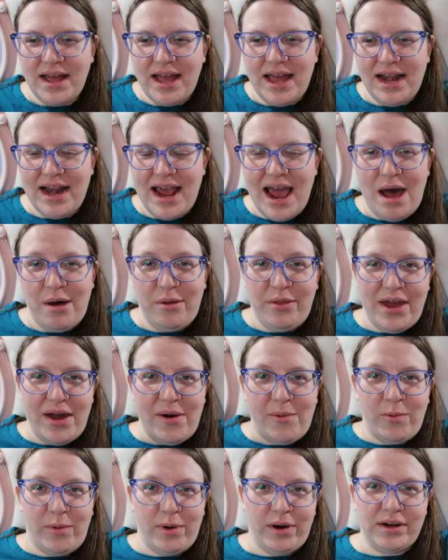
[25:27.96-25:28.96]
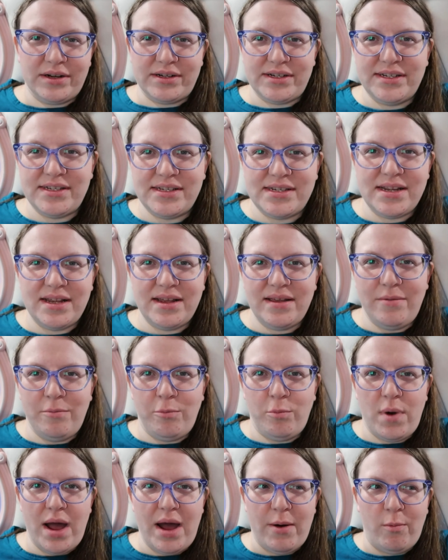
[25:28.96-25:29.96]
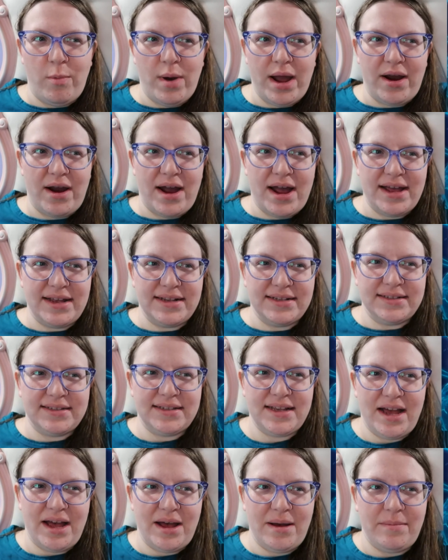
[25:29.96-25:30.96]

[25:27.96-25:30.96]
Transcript: and how that works, whereas